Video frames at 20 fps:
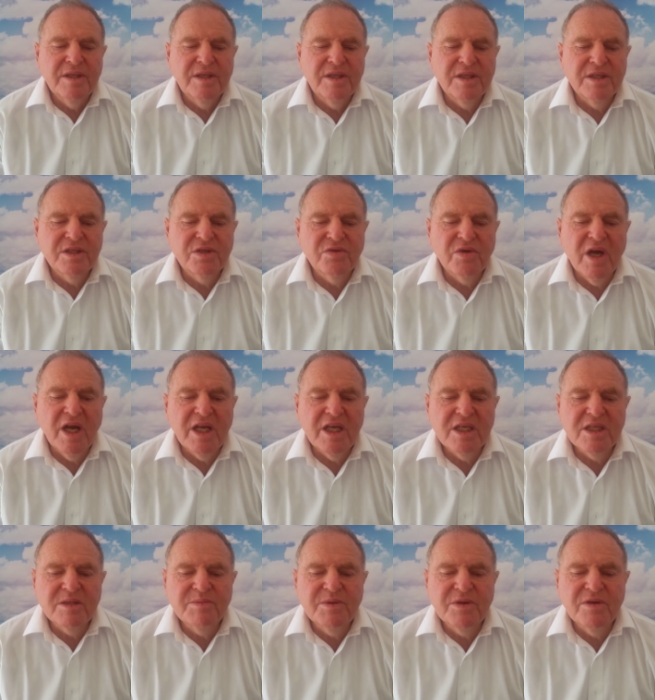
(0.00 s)
The
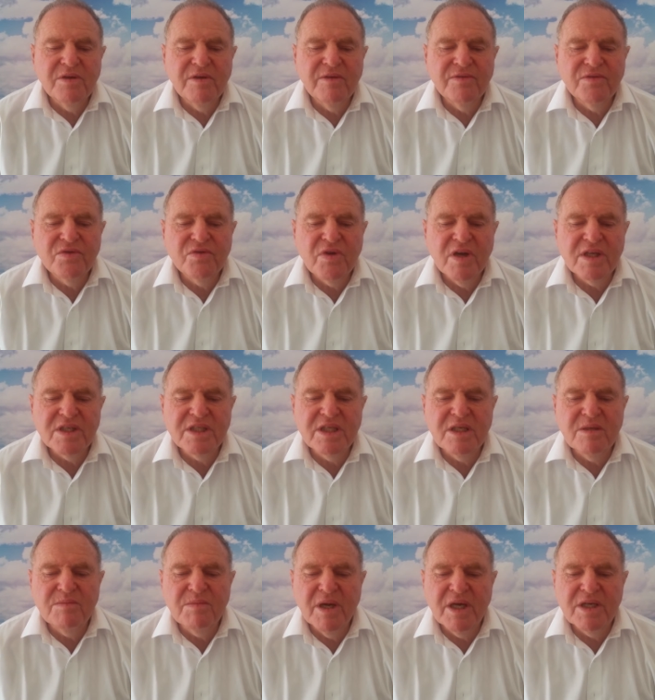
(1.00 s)
Australian spirit of
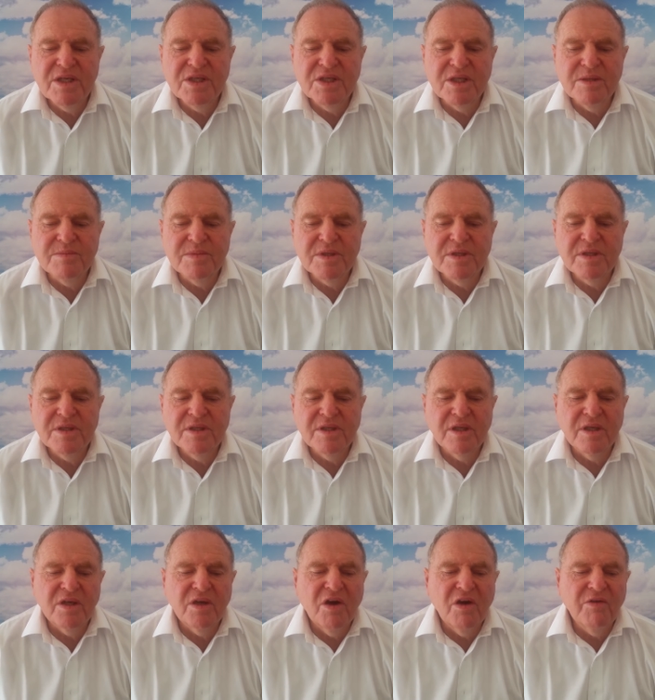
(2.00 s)
trusting mateships,
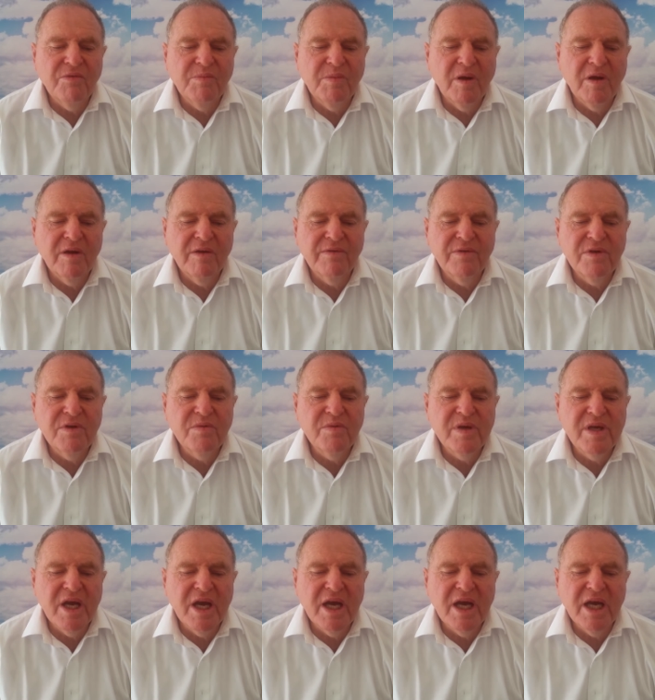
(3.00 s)
the lifeblood of who
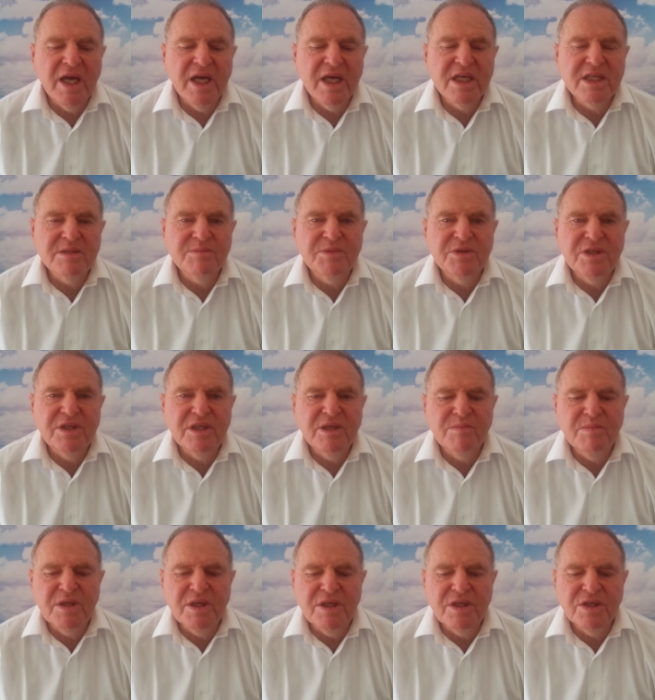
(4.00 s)
we are, has been
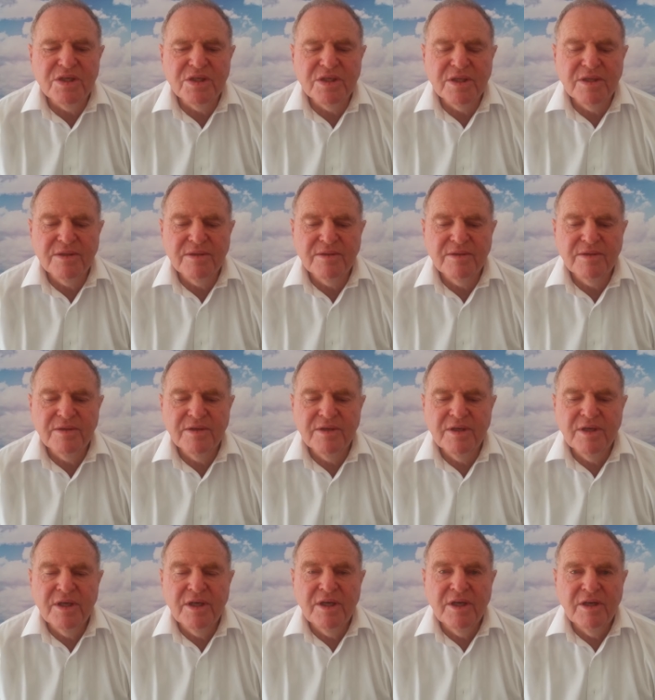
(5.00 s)
diminished.
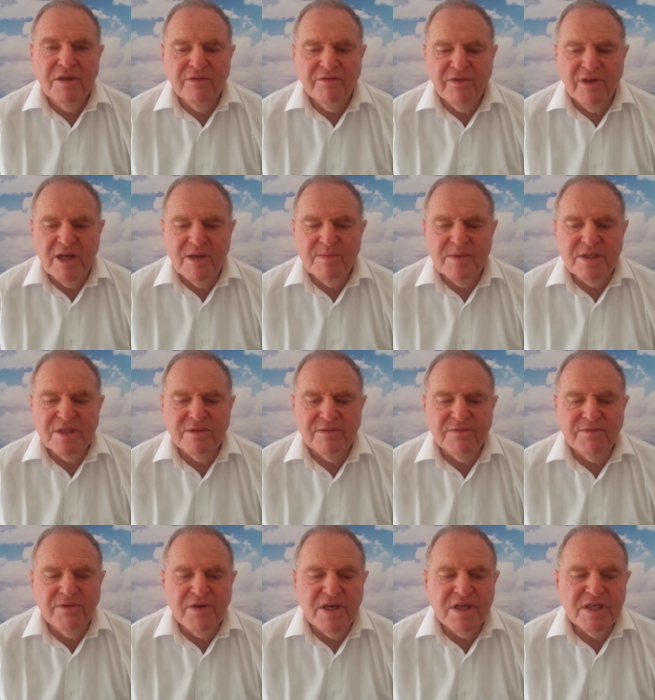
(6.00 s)
Families and
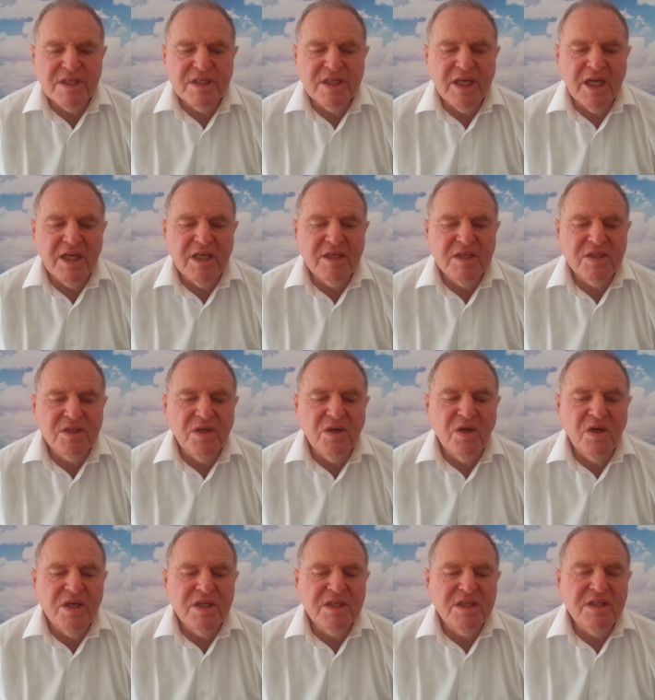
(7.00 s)
friends take
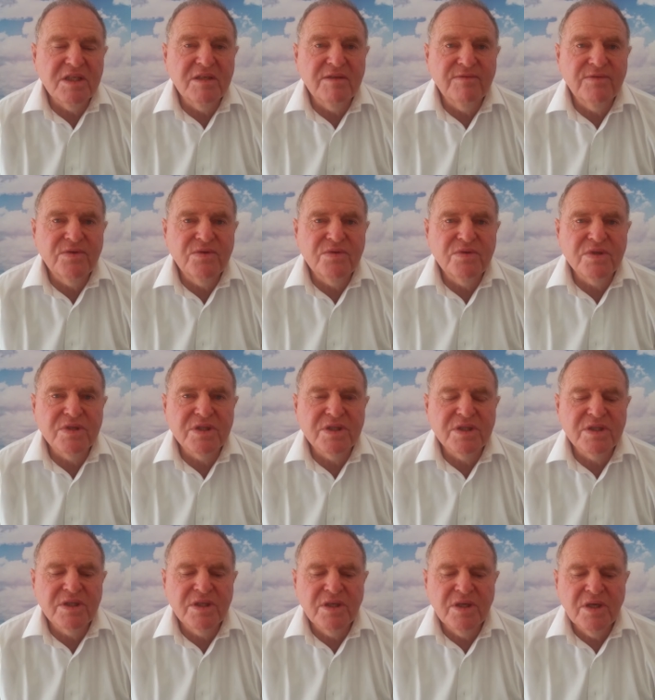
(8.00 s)
sides in
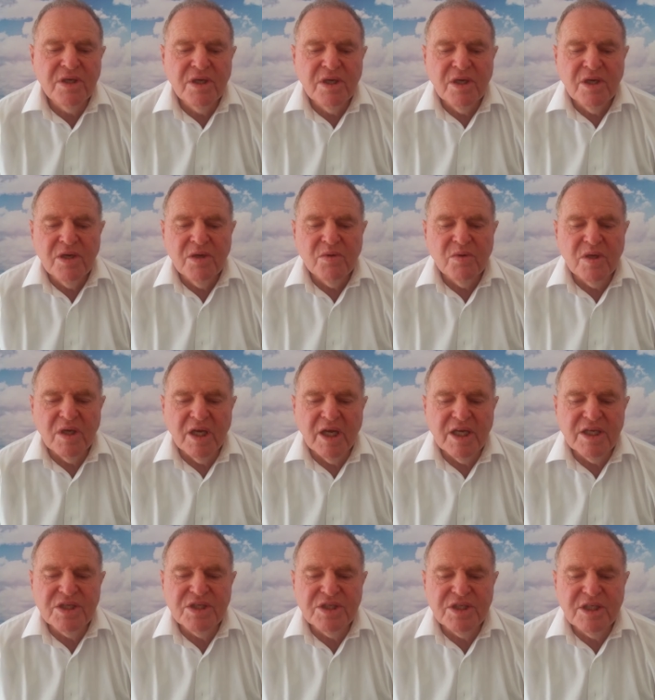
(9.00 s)
divorce.
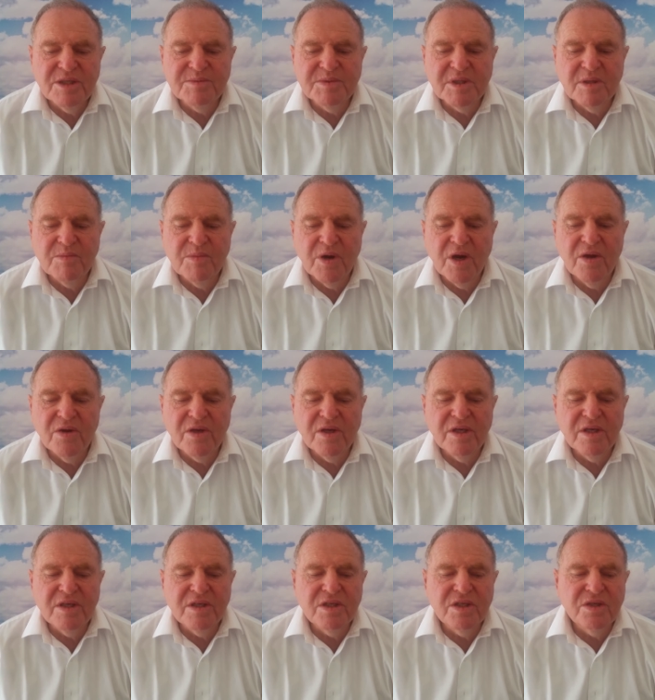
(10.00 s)
Relationships are
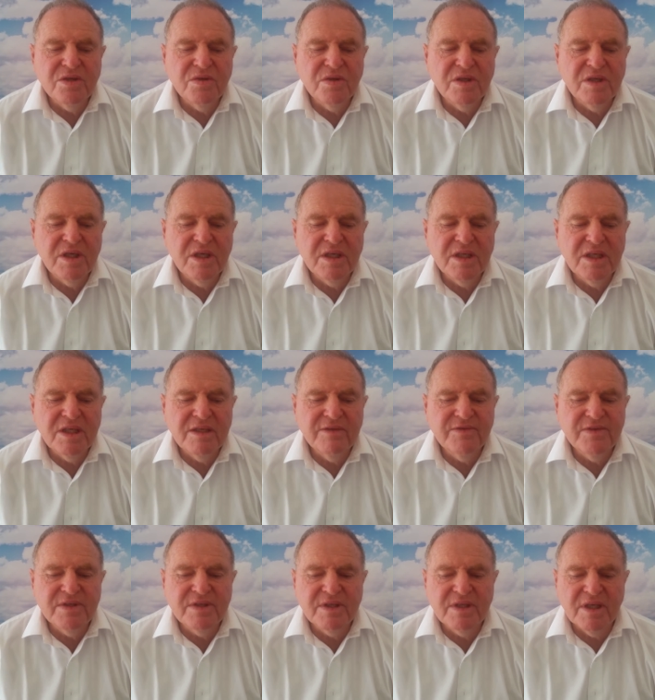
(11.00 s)
broken and children are
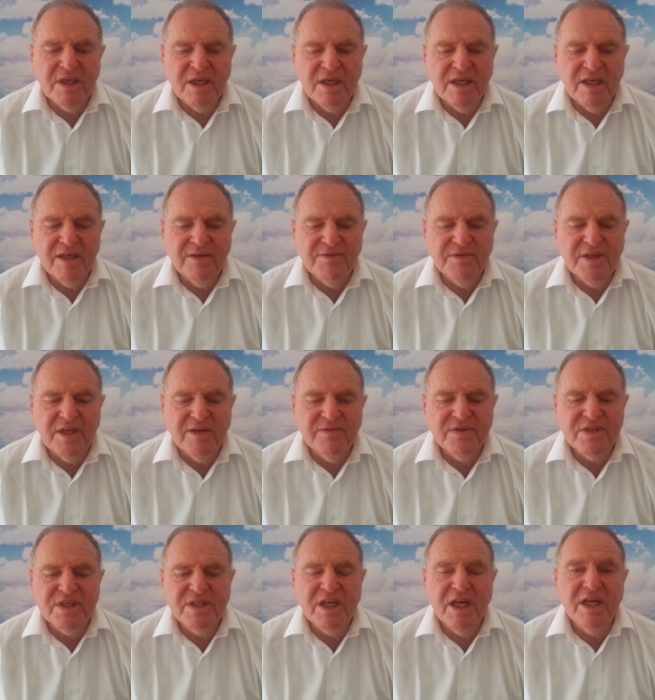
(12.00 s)
left
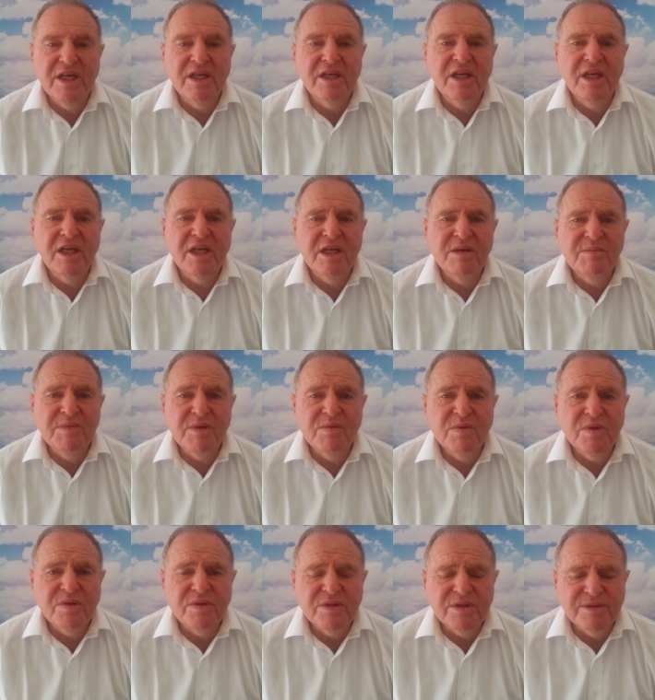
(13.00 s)
devastated and
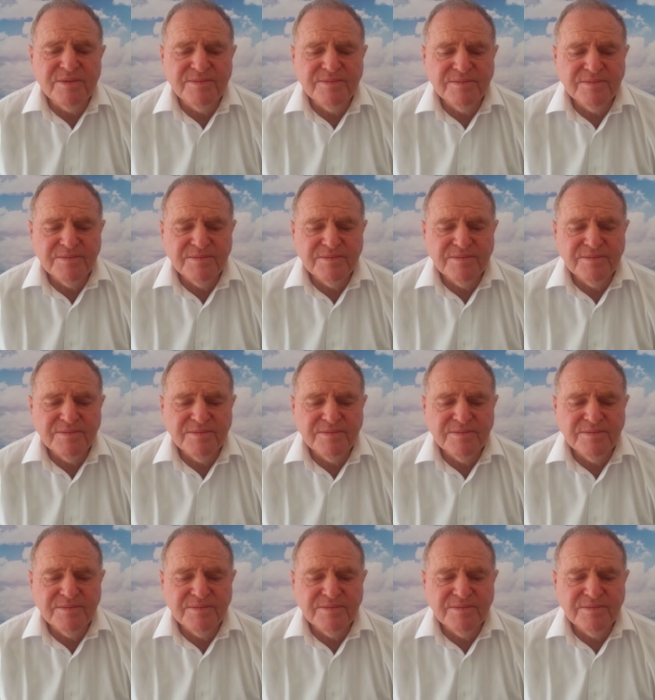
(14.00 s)
bewildered.